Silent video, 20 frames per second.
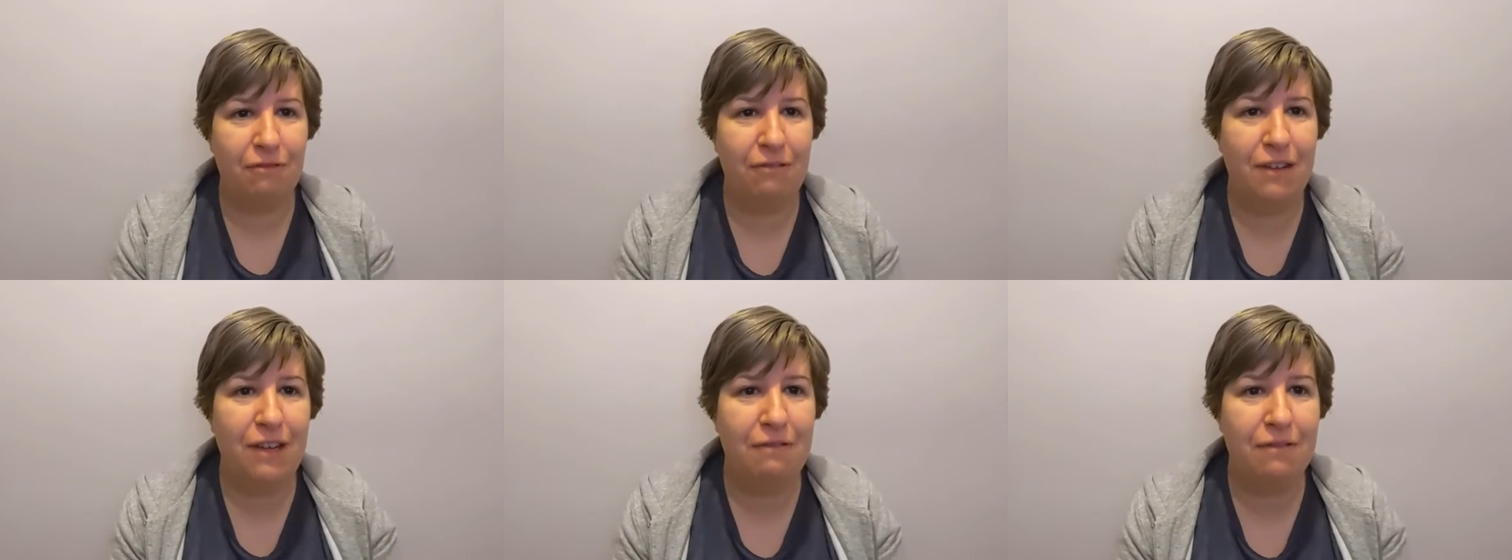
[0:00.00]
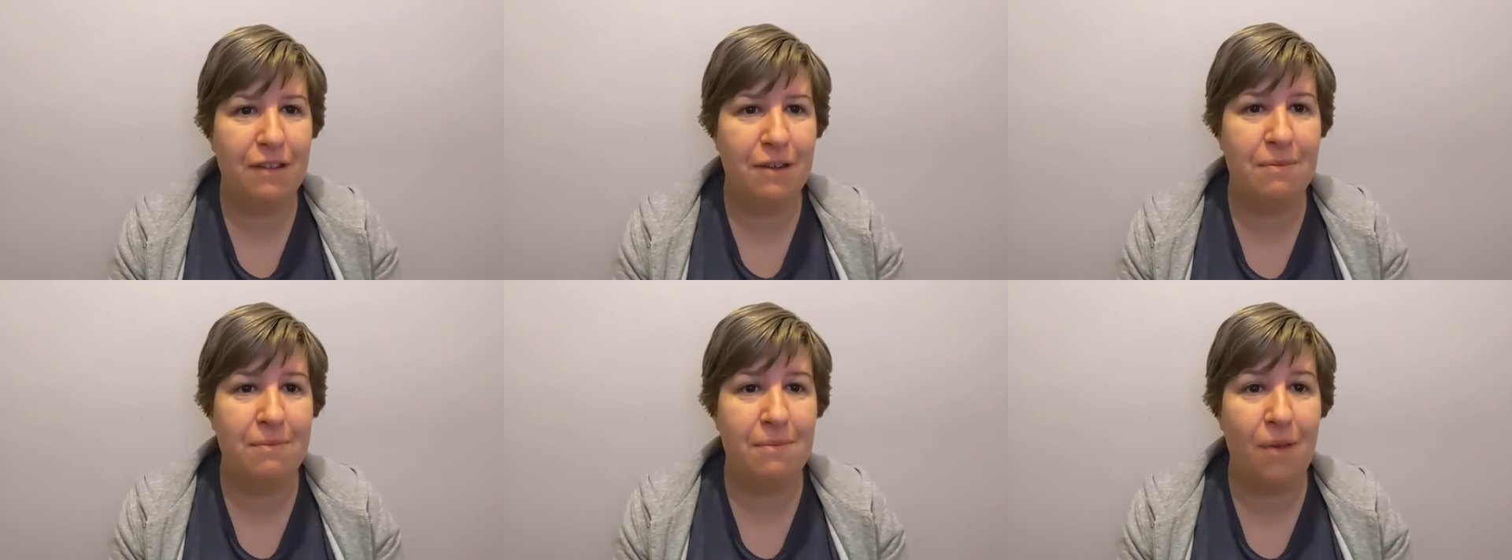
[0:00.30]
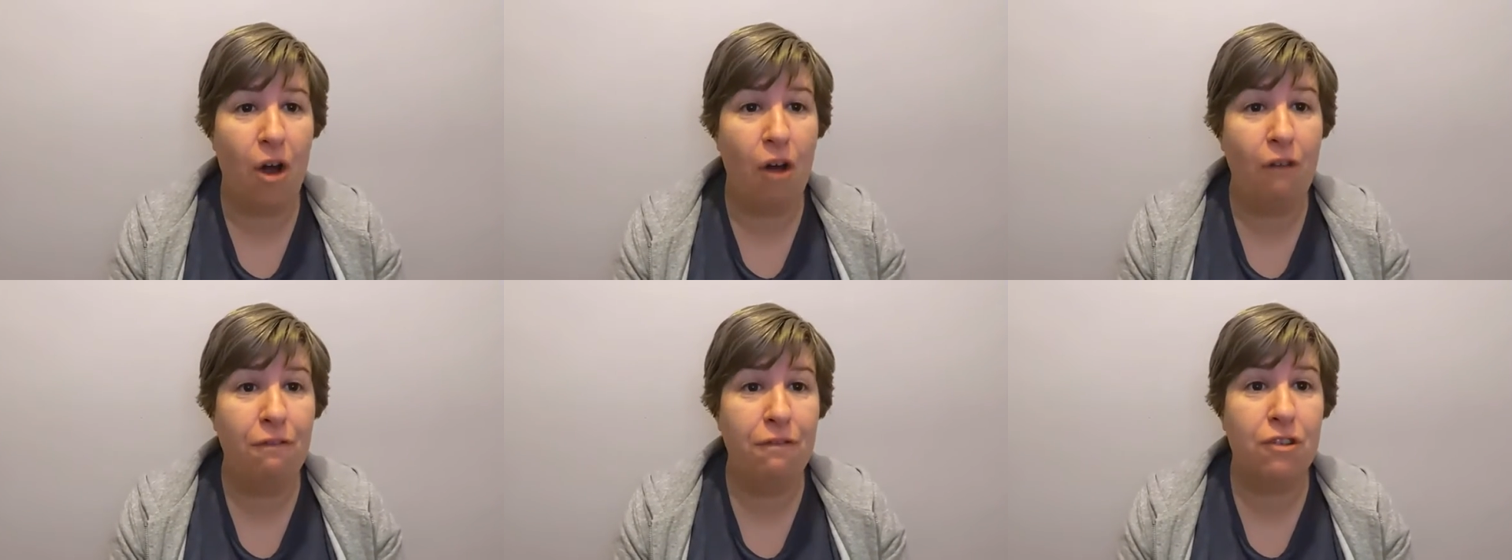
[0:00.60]
three of
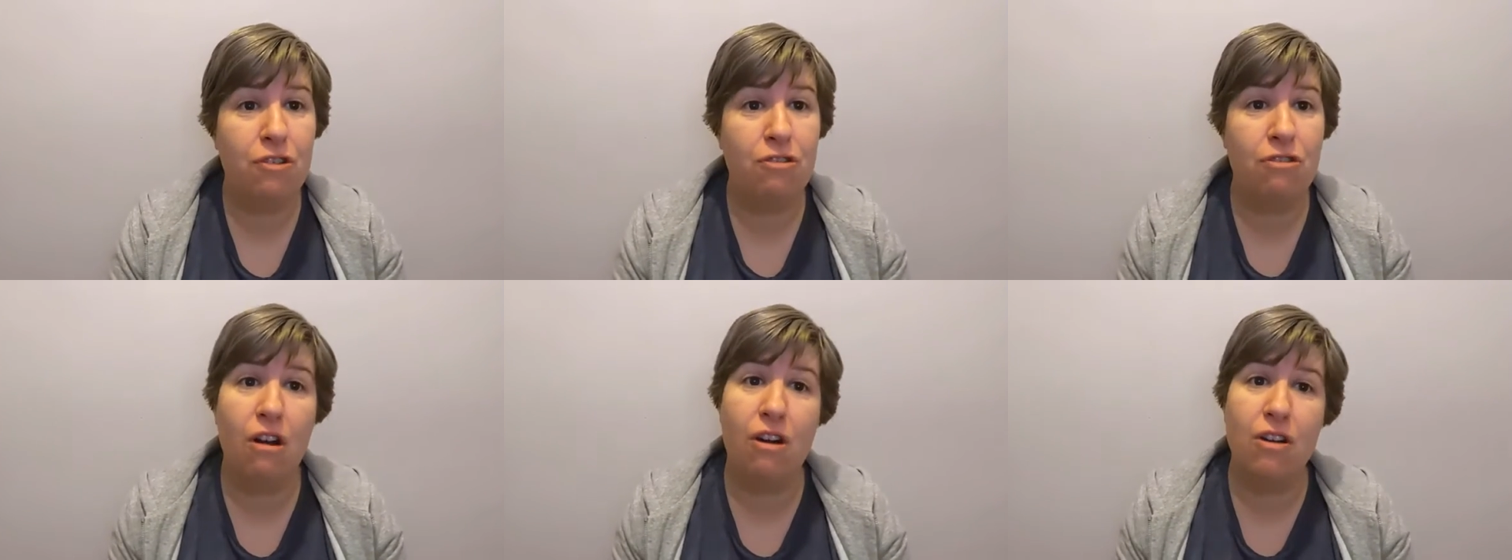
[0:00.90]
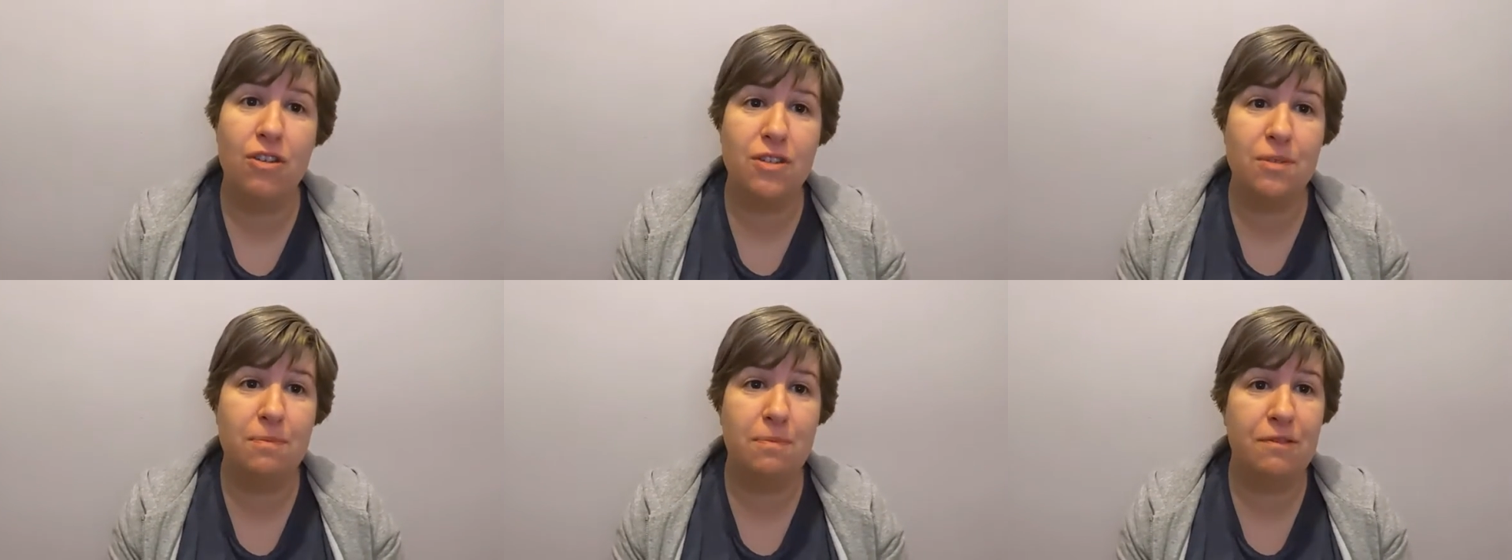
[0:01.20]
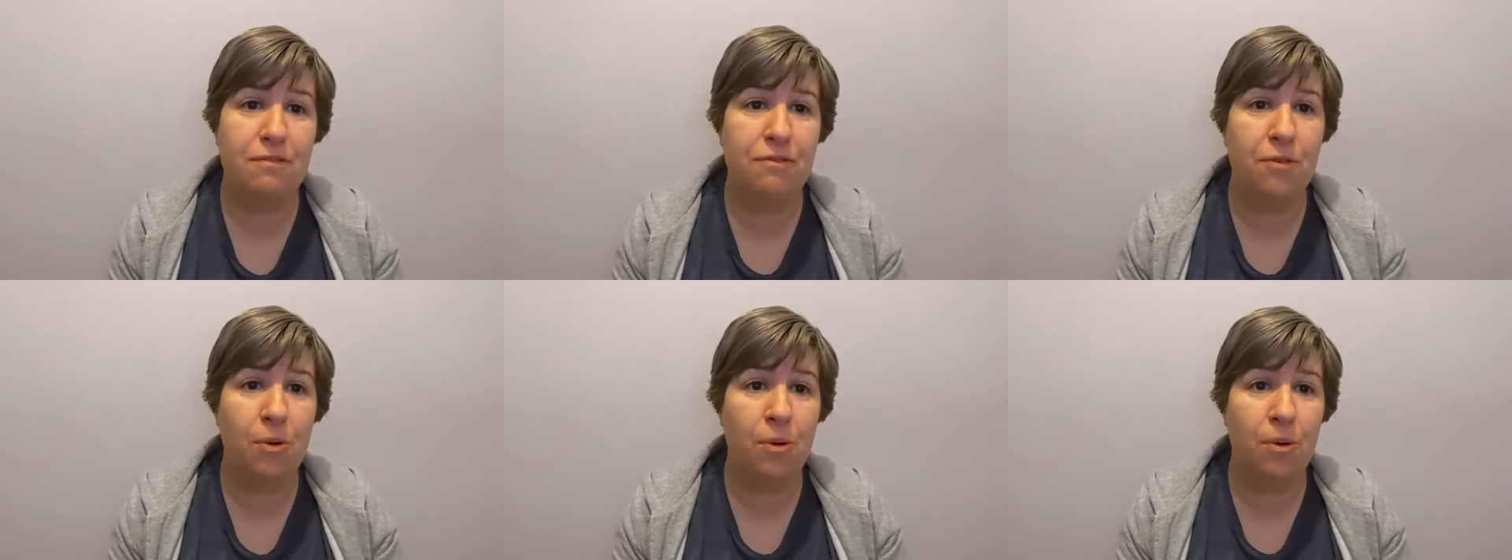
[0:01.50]
them off the cross
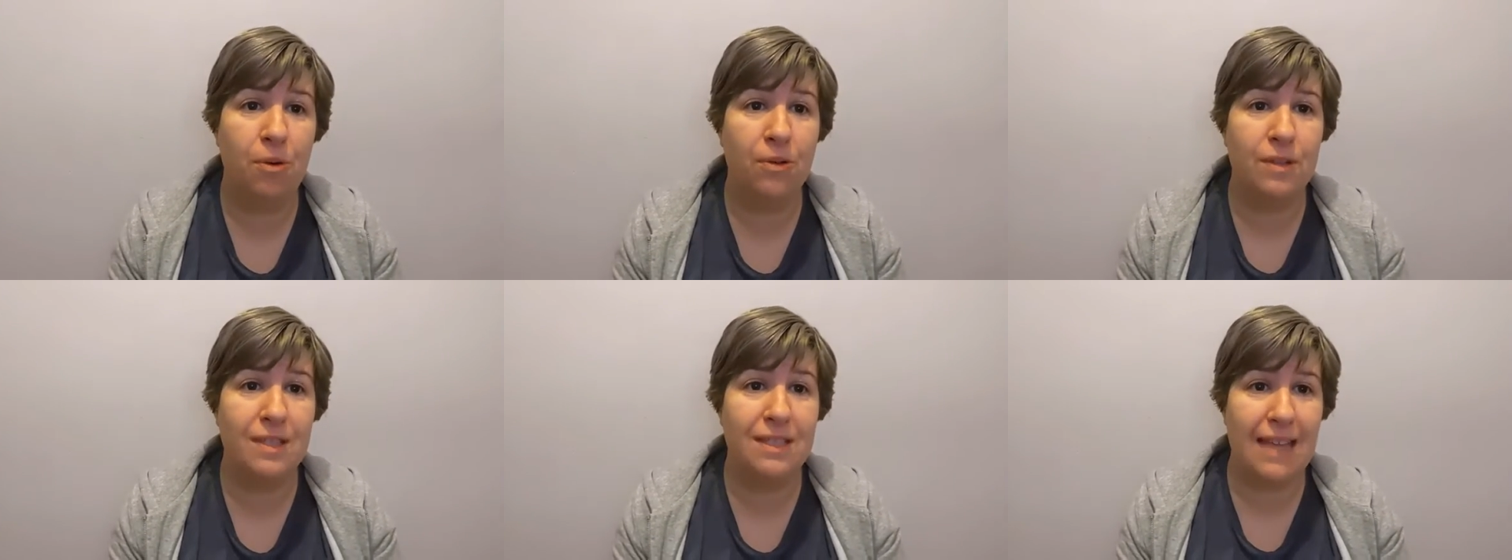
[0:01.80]
before